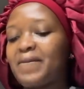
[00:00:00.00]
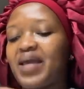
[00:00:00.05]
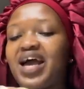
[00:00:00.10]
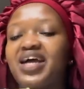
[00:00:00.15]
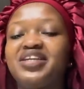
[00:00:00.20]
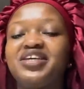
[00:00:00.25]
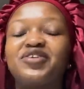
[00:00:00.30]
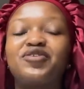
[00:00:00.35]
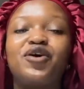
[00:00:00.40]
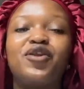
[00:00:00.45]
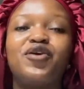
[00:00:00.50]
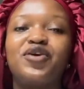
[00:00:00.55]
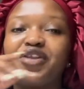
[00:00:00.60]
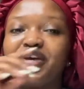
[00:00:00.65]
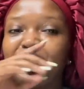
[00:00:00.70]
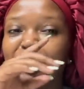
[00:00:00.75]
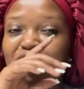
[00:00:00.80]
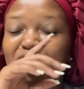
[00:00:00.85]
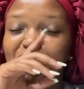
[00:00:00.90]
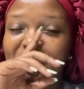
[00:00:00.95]
I didn't know
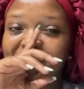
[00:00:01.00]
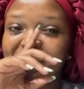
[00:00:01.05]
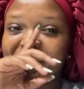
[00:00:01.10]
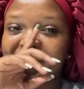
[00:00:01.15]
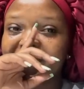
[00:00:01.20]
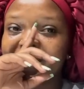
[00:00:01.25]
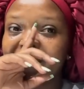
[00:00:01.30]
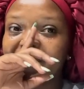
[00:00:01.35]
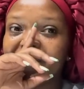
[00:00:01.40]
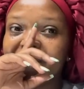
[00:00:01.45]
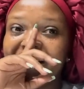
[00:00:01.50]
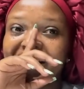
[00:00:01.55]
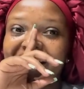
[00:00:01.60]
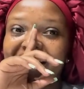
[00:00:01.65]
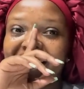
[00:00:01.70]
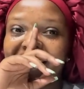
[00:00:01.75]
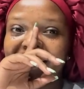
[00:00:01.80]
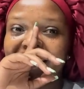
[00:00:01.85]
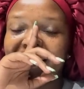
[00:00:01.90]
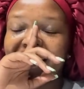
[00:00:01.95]
Lonyangu in Meisha while
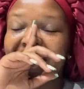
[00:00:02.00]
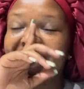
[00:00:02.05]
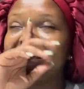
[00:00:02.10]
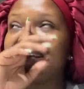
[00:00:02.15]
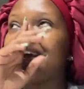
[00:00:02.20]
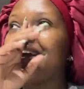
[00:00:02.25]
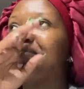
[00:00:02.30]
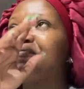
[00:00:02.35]
lie. I